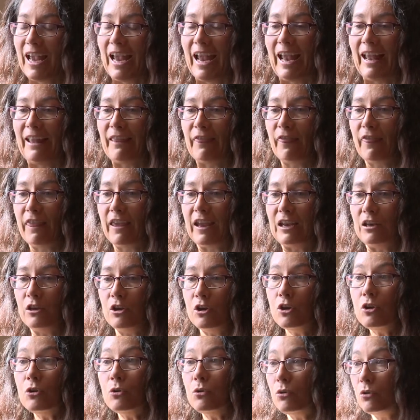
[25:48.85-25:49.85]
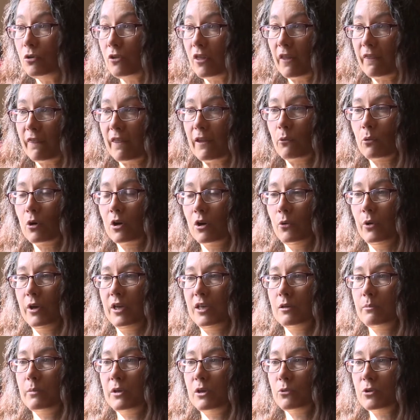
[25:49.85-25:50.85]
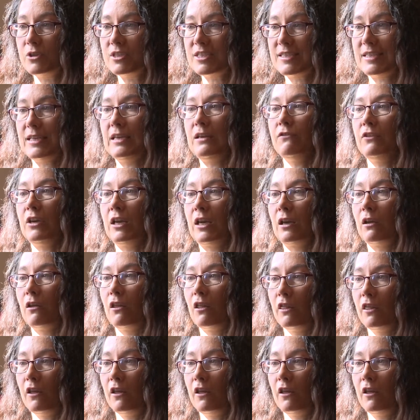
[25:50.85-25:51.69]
and they knew that they were going to be receiving